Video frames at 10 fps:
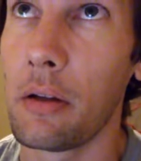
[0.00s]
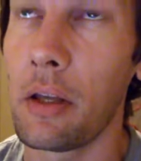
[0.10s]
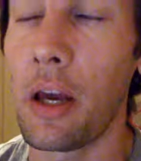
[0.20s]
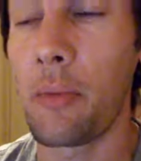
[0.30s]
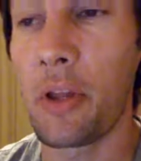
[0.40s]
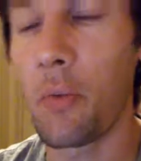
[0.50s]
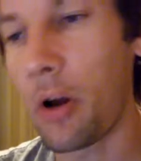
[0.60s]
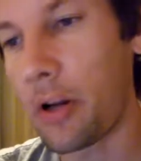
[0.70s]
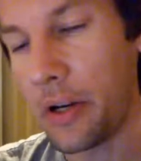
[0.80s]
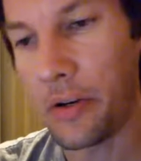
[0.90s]
yeah, I mean, the
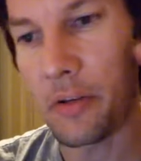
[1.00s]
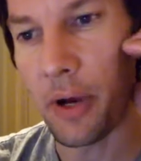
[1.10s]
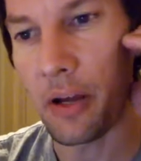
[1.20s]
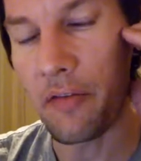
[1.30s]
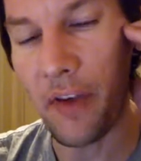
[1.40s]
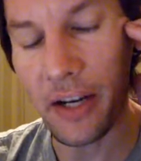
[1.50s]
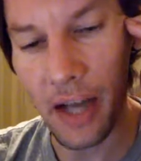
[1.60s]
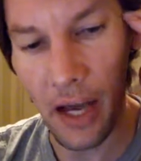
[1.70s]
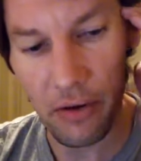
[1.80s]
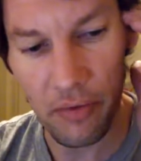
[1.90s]
water heater's about. In fact,
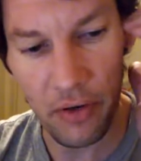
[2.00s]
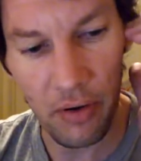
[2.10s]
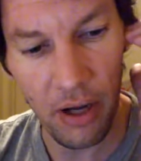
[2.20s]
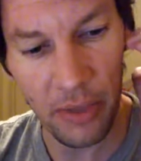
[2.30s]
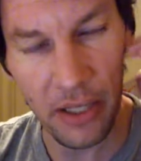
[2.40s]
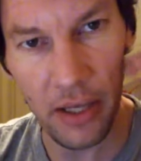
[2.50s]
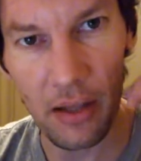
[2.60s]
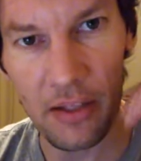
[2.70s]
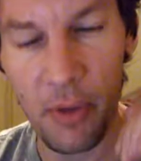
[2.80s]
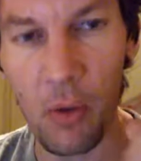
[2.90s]
I don't even know how many
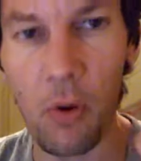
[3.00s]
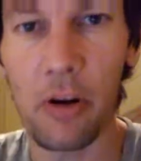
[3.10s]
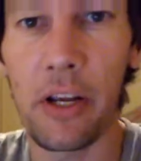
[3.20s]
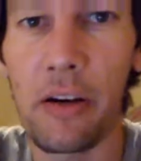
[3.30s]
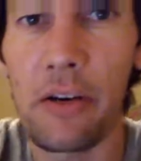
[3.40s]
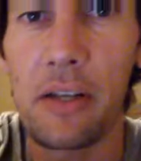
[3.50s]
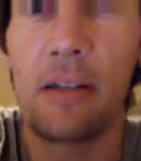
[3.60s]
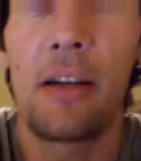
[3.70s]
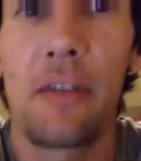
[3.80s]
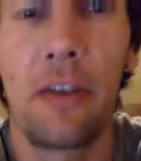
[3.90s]
gallons my water heater is.
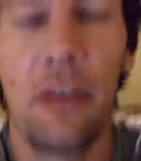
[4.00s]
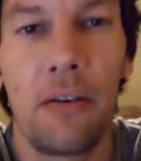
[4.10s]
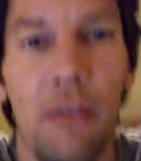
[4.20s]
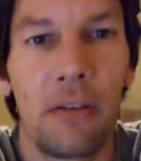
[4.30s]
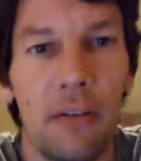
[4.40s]
Let's go.